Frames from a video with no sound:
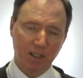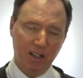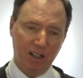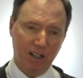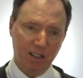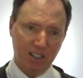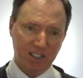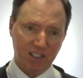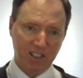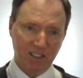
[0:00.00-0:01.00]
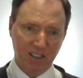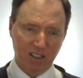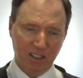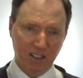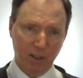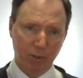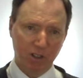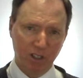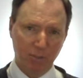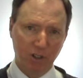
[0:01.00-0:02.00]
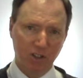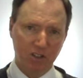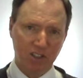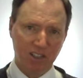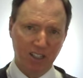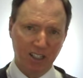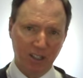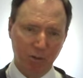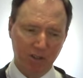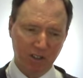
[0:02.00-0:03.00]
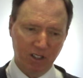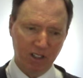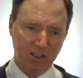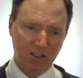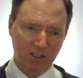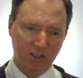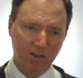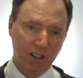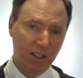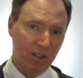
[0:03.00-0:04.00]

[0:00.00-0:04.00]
Uh, that's the, the liberal approach today with regard to